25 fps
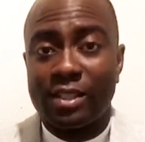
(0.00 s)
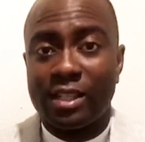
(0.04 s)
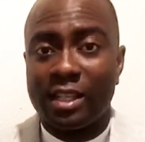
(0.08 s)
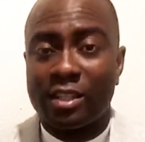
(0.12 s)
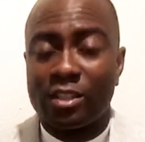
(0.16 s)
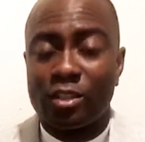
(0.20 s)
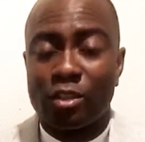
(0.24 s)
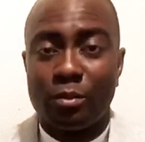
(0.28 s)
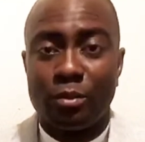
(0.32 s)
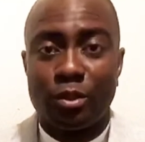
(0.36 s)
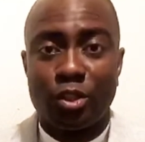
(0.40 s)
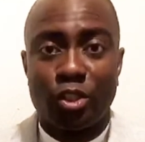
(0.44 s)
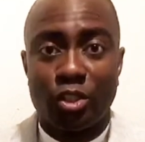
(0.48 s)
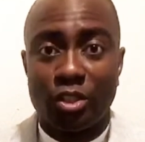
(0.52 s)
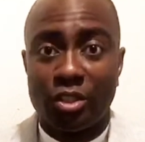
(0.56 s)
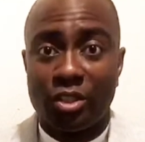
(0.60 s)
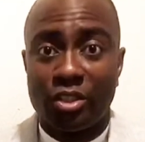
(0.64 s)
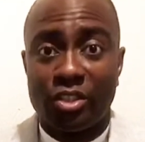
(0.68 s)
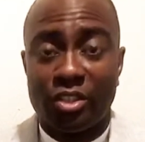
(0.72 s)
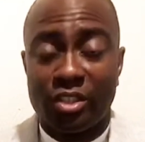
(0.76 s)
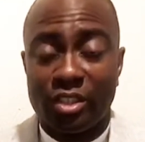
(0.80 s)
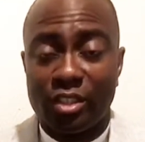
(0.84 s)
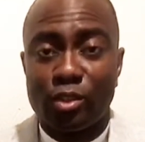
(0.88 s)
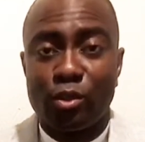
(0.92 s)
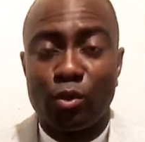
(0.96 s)
There are some
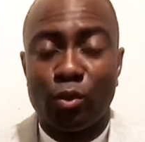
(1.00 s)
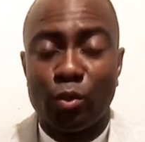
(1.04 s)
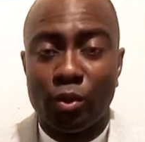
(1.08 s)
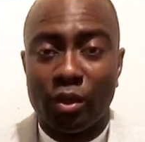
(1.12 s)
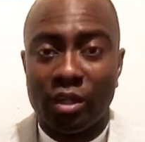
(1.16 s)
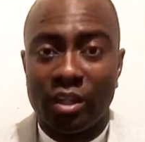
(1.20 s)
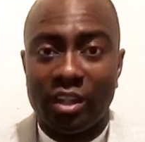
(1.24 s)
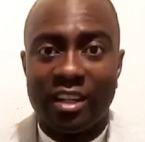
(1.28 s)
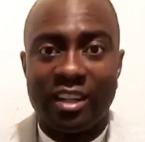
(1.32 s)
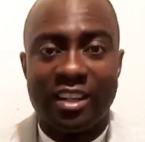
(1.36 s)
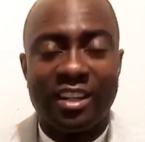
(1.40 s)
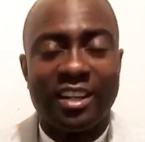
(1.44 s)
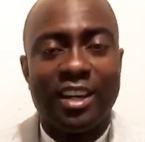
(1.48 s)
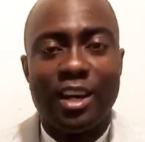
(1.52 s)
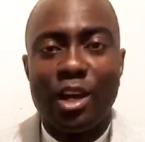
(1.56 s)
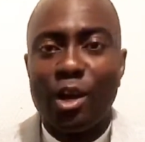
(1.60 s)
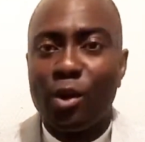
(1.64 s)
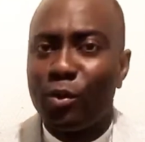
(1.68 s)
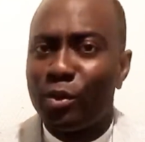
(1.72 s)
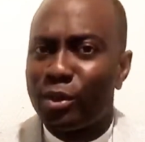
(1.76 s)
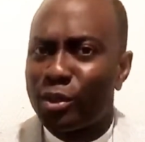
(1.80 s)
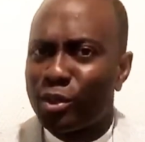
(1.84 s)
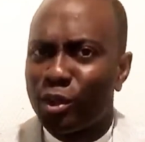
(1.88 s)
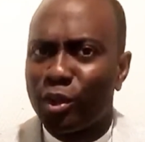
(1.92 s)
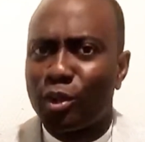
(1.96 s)
churches where
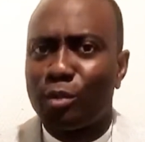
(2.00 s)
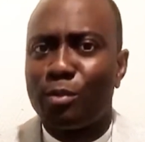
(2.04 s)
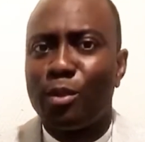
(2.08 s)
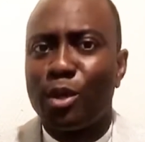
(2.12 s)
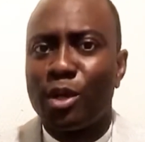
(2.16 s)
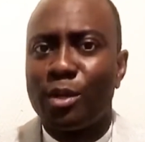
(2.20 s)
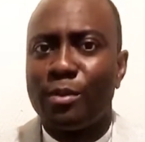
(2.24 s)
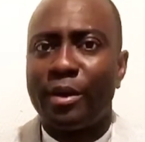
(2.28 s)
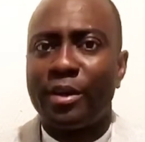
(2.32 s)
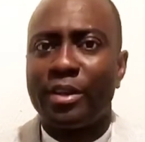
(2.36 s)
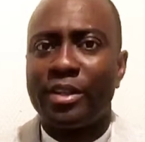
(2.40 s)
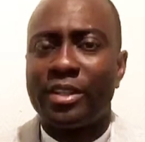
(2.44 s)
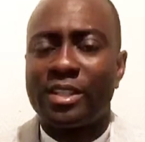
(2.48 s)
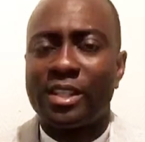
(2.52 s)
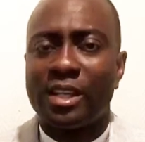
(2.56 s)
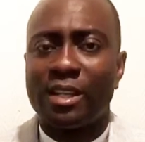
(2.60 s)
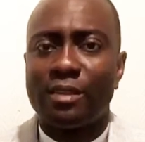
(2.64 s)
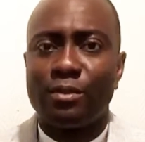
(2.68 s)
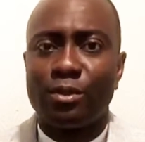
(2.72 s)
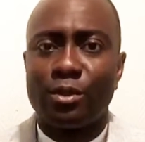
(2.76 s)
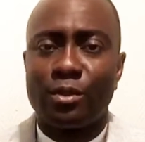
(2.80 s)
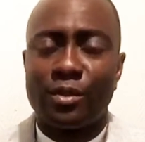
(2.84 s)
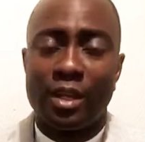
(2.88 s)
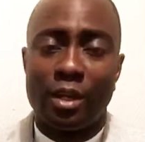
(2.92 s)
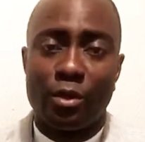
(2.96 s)
we talk more about the
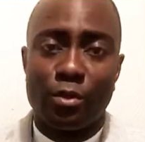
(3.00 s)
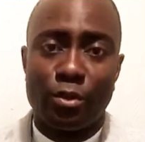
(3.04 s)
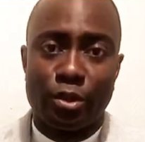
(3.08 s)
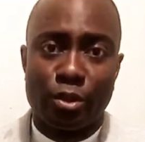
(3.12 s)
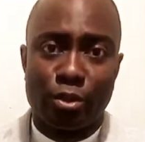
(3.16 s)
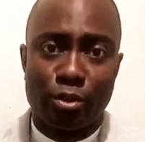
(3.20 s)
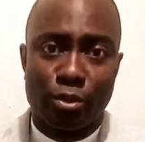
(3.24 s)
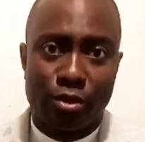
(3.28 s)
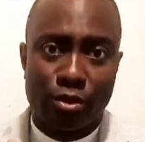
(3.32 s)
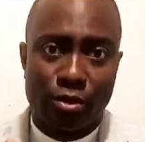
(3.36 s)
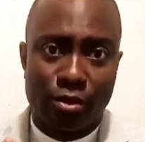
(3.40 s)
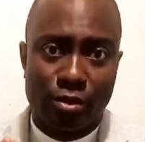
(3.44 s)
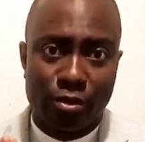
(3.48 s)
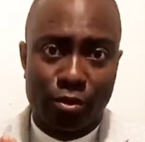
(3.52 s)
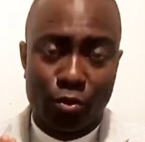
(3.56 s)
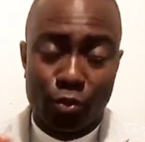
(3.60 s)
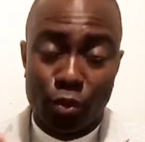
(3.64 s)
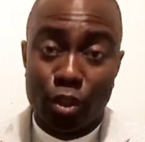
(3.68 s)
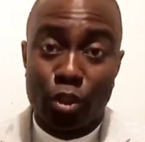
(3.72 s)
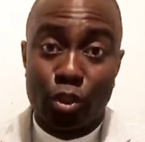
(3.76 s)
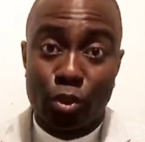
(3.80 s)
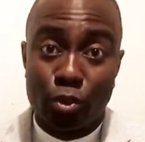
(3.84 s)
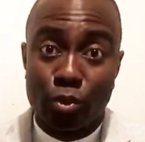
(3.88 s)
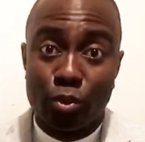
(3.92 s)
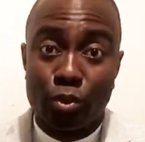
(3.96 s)
devil than we
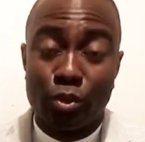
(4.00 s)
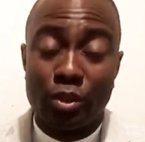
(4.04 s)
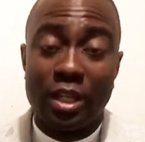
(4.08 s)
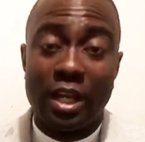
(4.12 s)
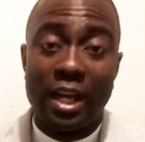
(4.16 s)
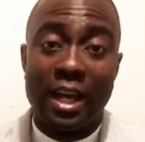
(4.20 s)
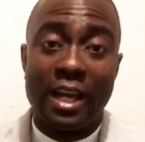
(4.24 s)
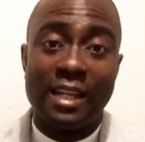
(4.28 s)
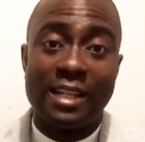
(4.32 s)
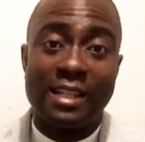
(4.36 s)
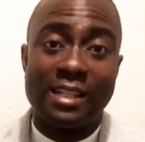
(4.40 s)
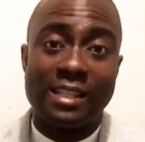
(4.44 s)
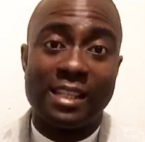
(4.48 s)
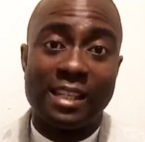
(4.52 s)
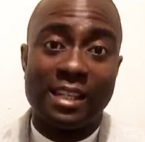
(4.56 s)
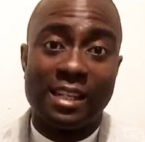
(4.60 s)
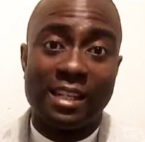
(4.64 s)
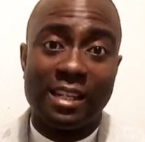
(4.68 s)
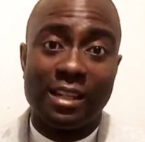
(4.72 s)
should, and